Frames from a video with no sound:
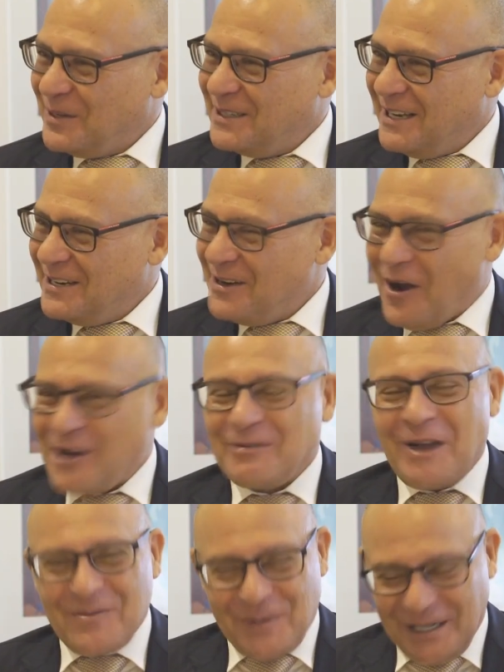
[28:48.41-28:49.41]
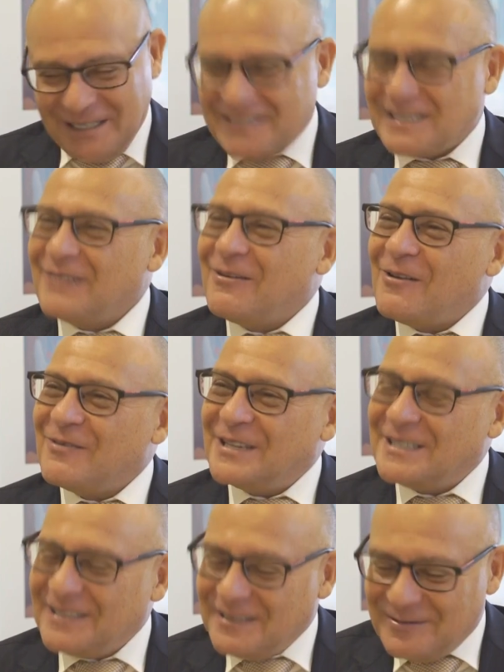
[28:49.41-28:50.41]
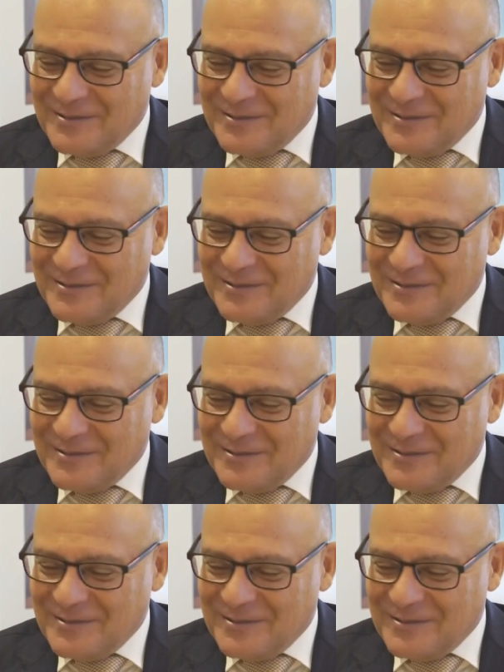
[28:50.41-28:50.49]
and high grade, but let's see what we do.